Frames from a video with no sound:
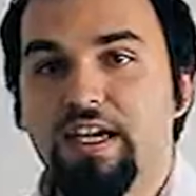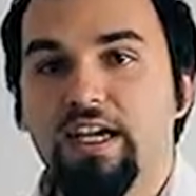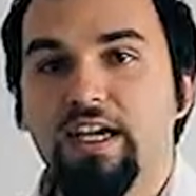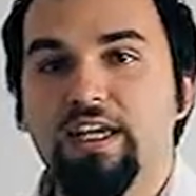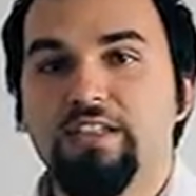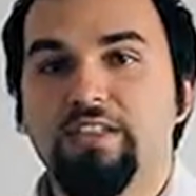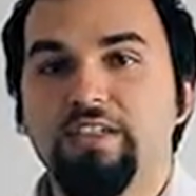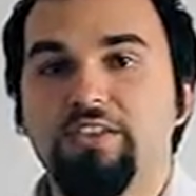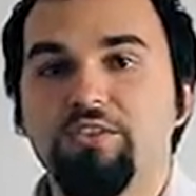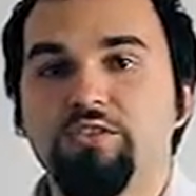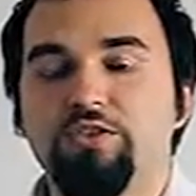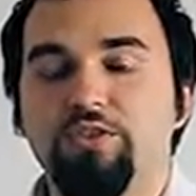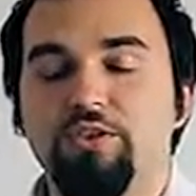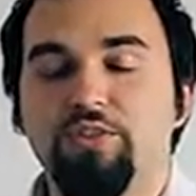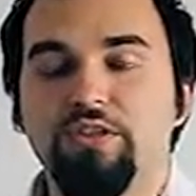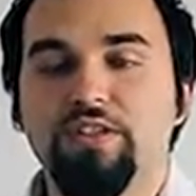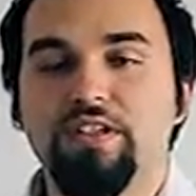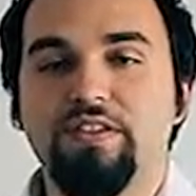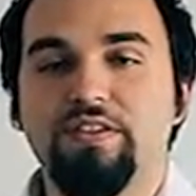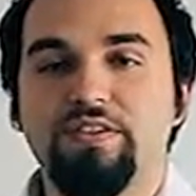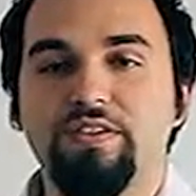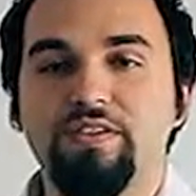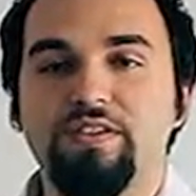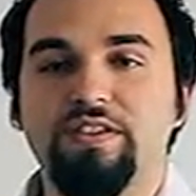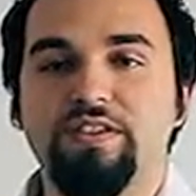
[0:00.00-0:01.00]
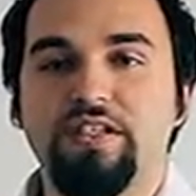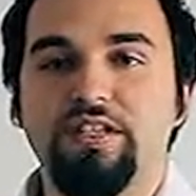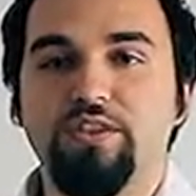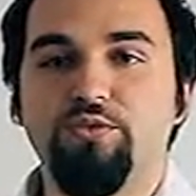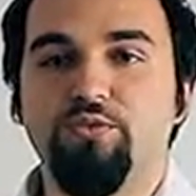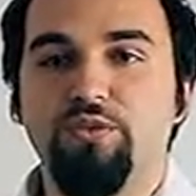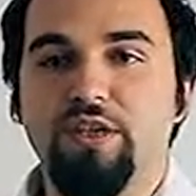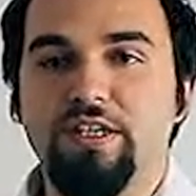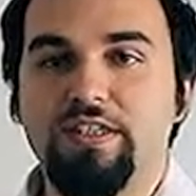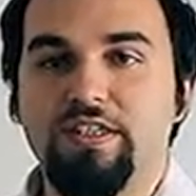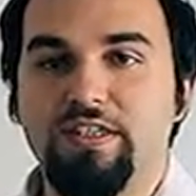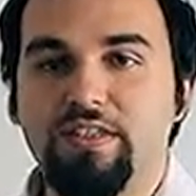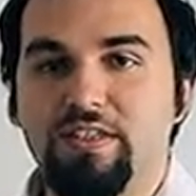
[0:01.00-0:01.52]
and they don't understand
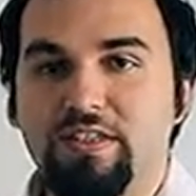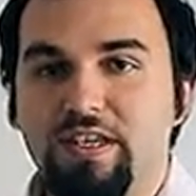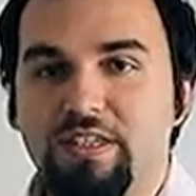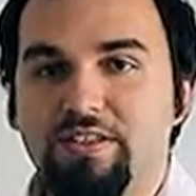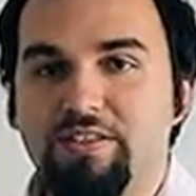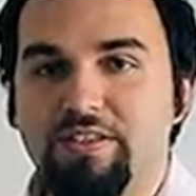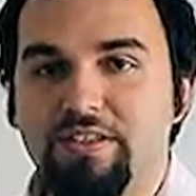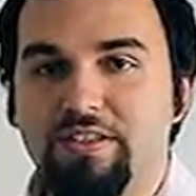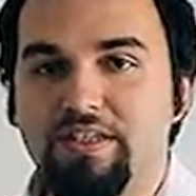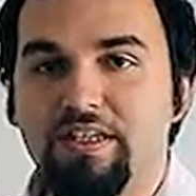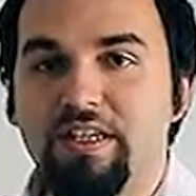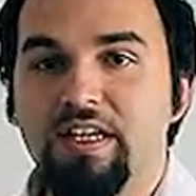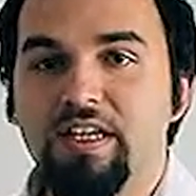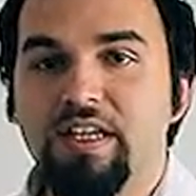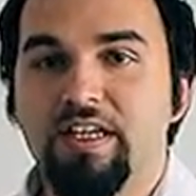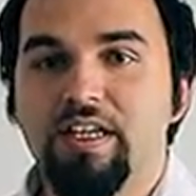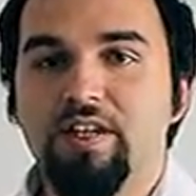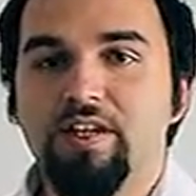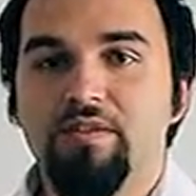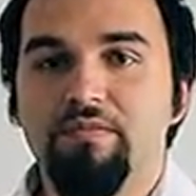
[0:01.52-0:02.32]
why they got there.